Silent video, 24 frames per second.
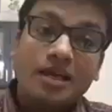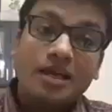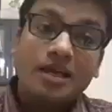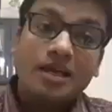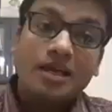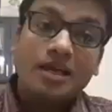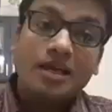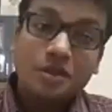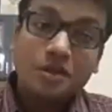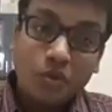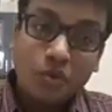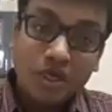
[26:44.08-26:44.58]

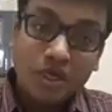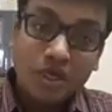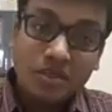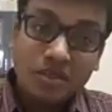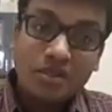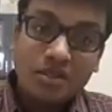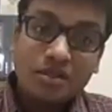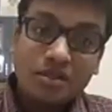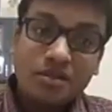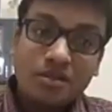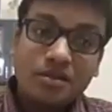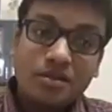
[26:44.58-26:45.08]

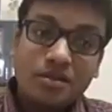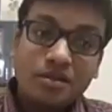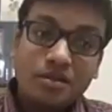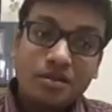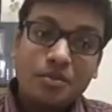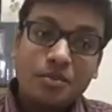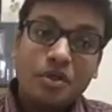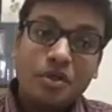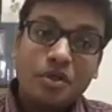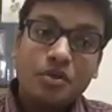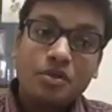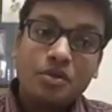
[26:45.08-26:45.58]
innovation,
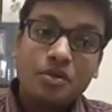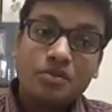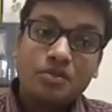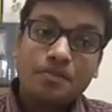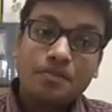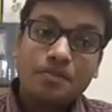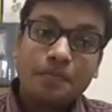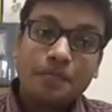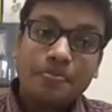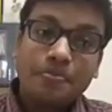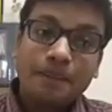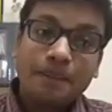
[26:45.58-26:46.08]
because
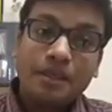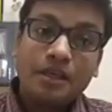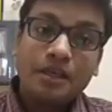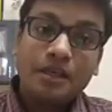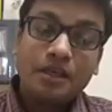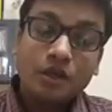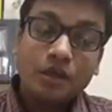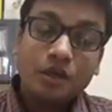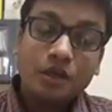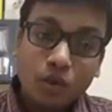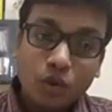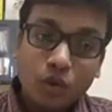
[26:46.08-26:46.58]

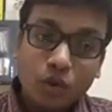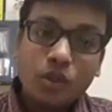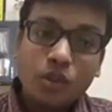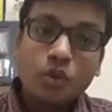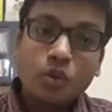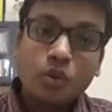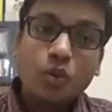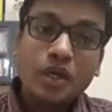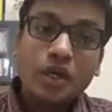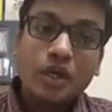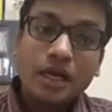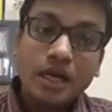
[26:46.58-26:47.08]
growth
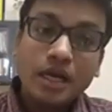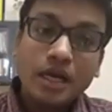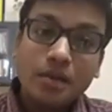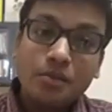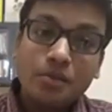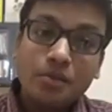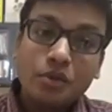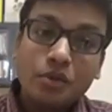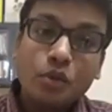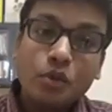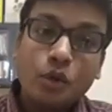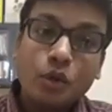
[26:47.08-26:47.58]
would come
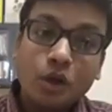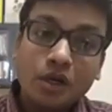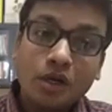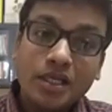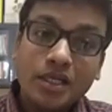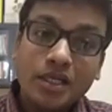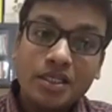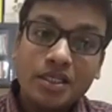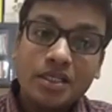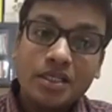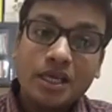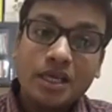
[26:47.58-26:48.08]
to
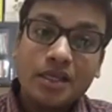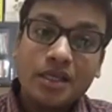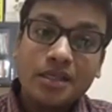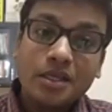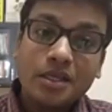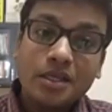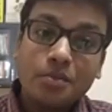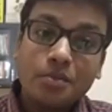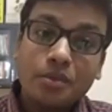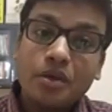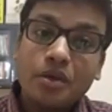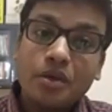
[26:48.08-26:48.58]
organization,
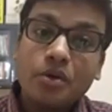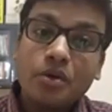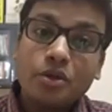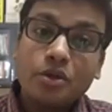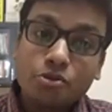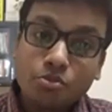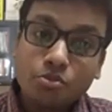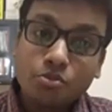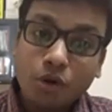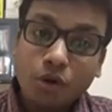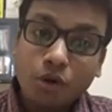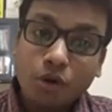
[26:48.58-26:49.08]
either a big or
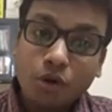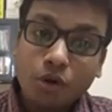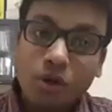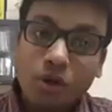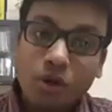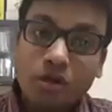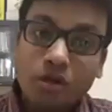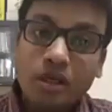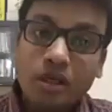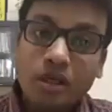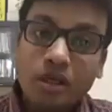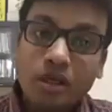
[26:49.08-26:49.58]
small,
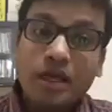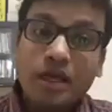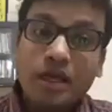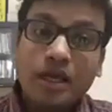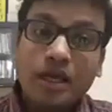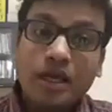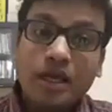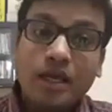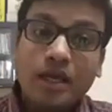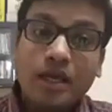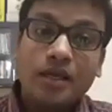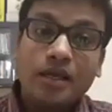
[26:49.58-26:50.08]

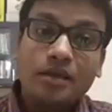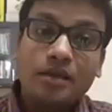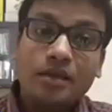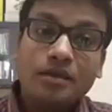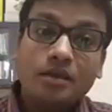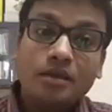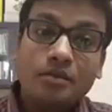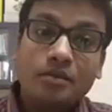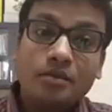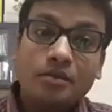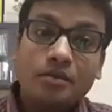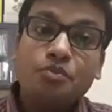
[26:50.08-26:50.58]
and
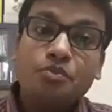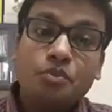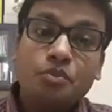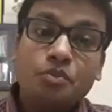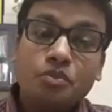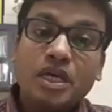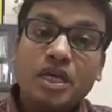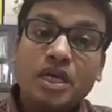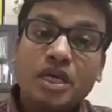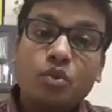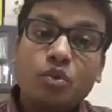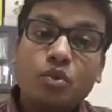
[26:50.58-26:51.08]

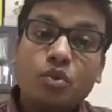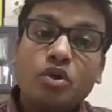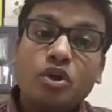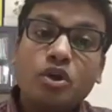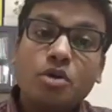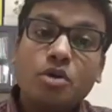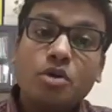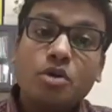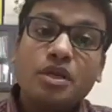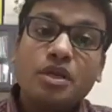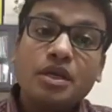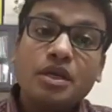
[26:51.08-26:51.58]
that would
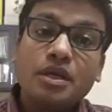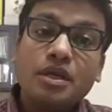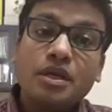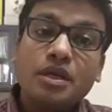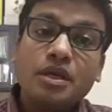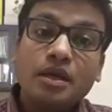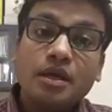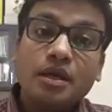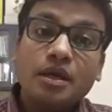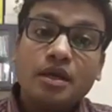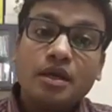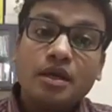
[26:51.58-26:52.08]
not be
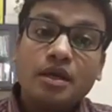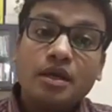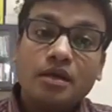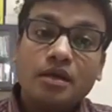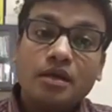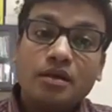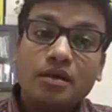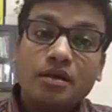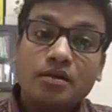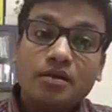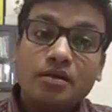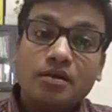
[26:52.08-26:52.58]

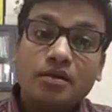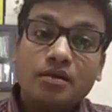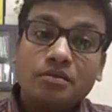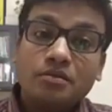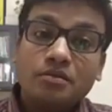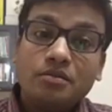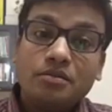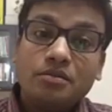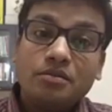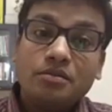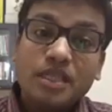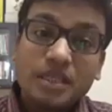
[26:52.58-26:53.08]

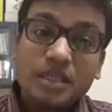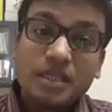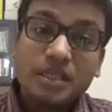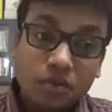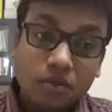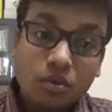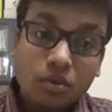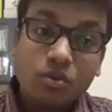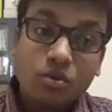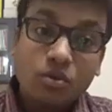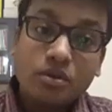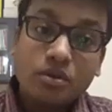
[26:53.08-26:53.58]
linear
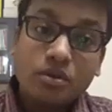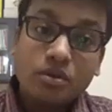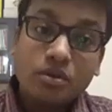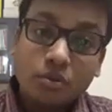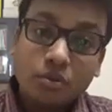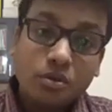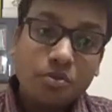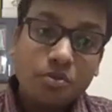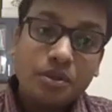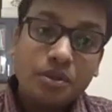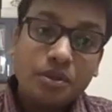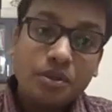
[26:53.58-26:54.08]
growth. That would
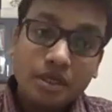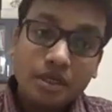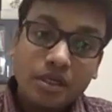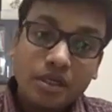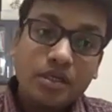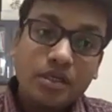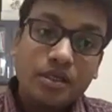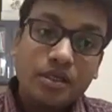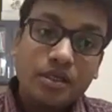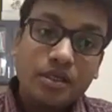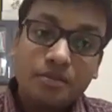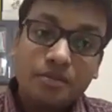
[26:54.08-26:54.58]
be
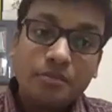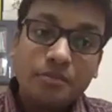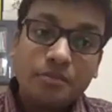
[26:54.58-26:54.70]
really